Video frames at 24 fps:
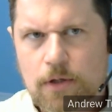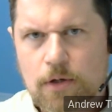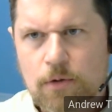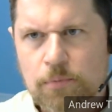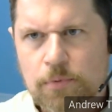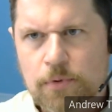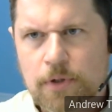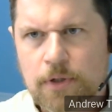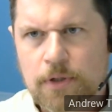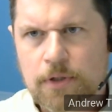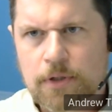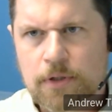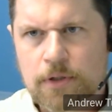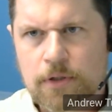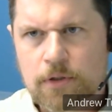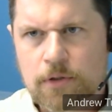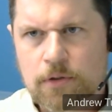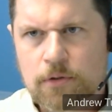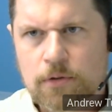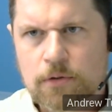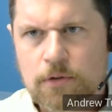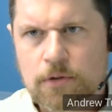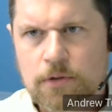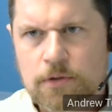operate it
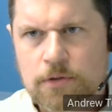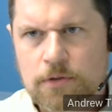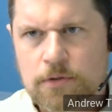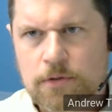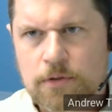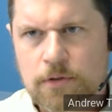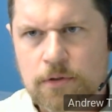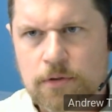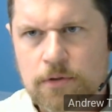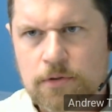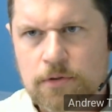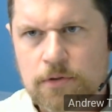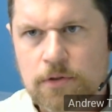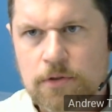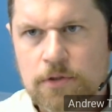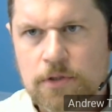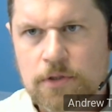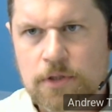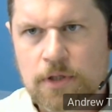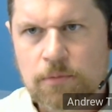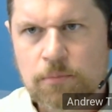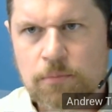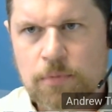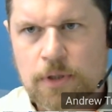according to
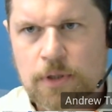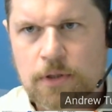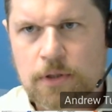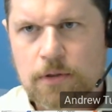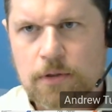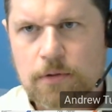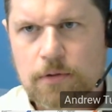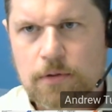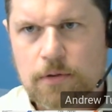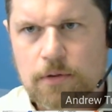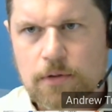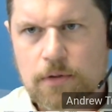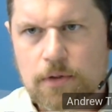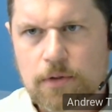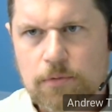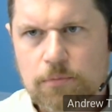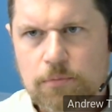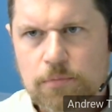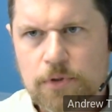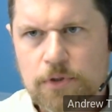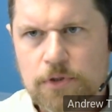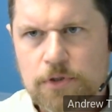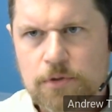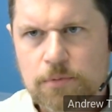GMP
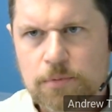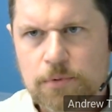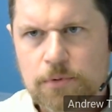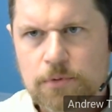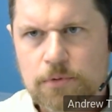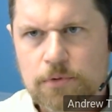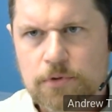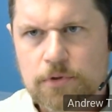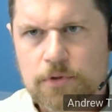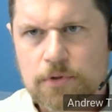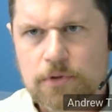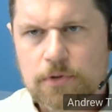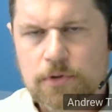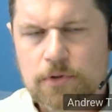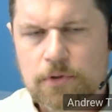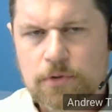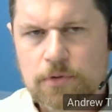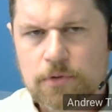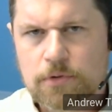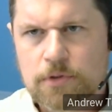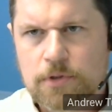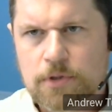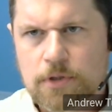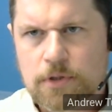principles,
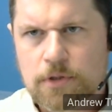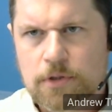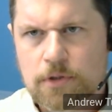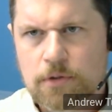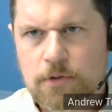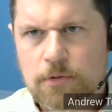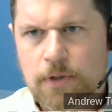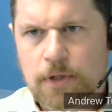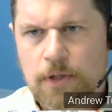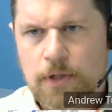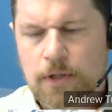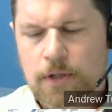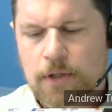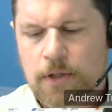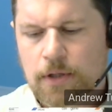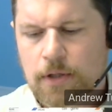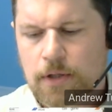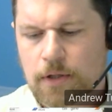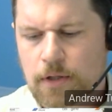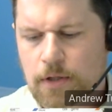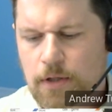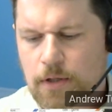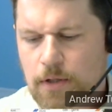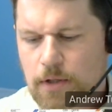QC, QA.
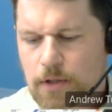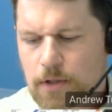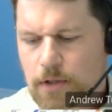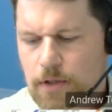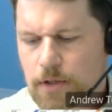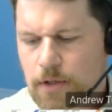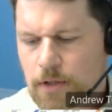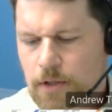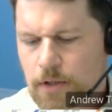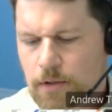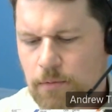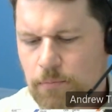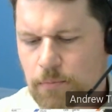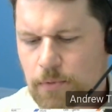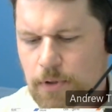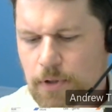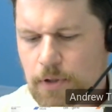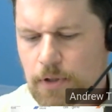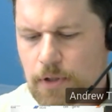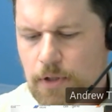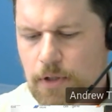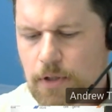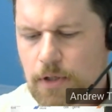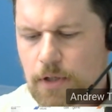I
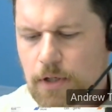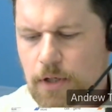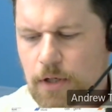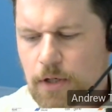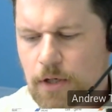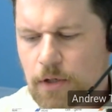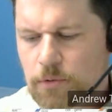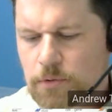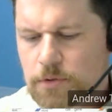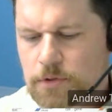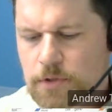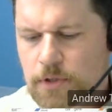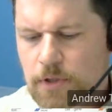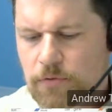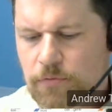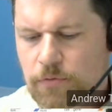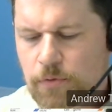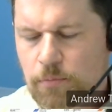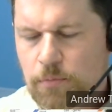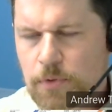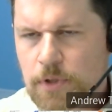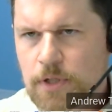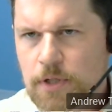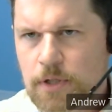would say
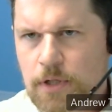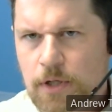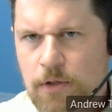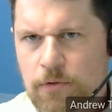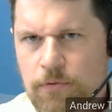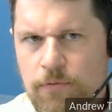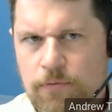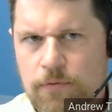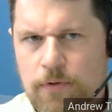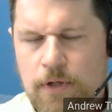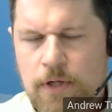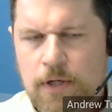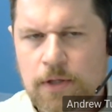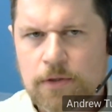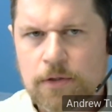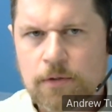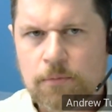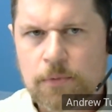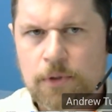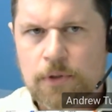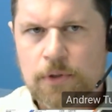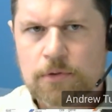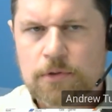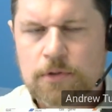for me, I've had
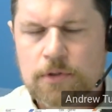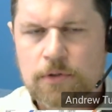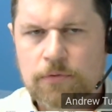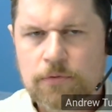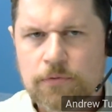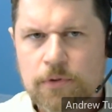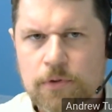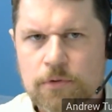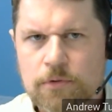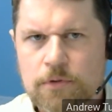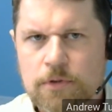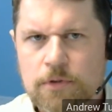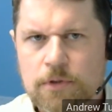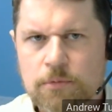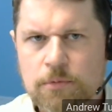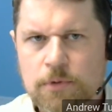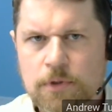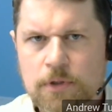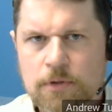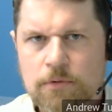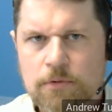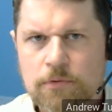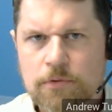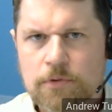the most difficulty
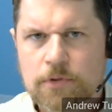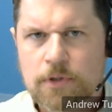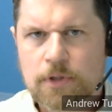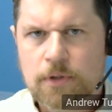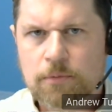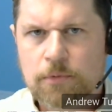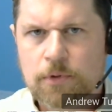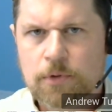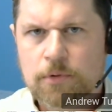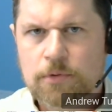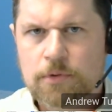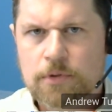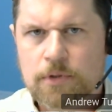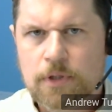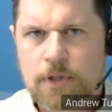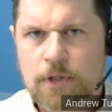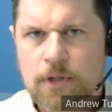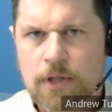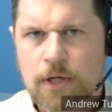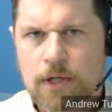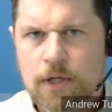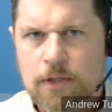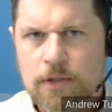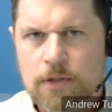working with CMOs
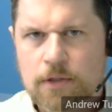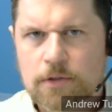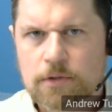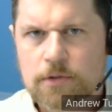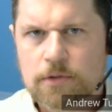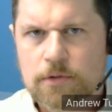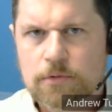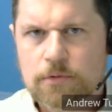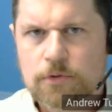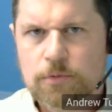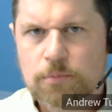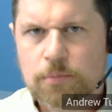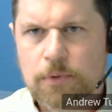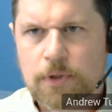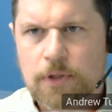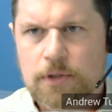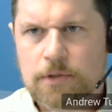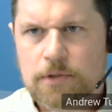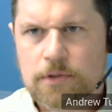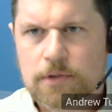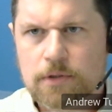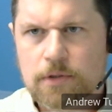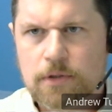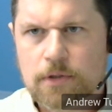in the analytical
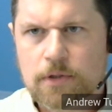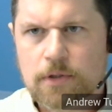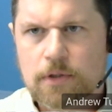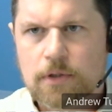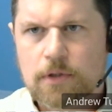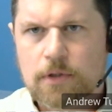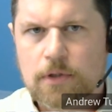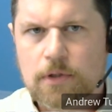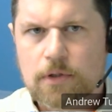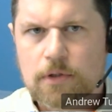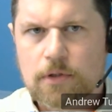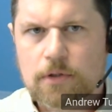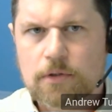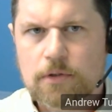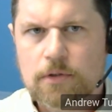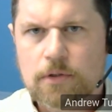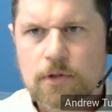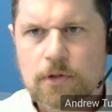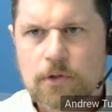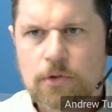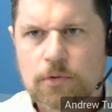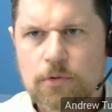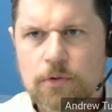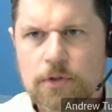space.
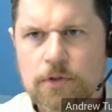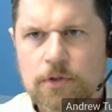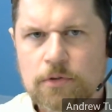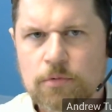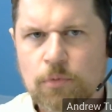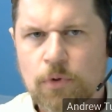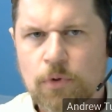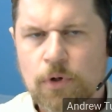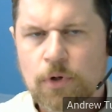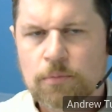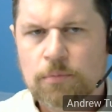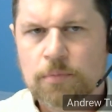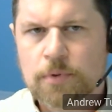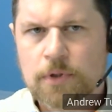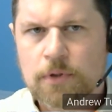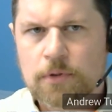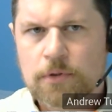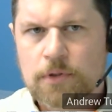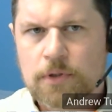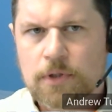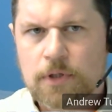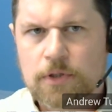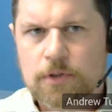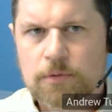So it's one
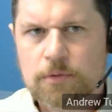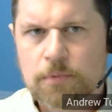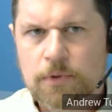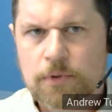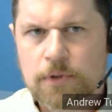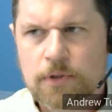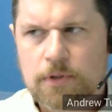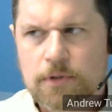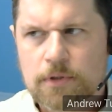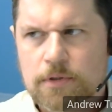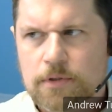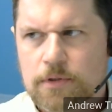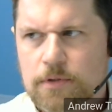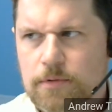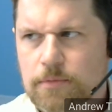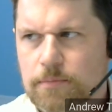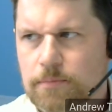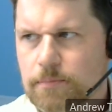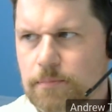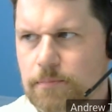process, but it's,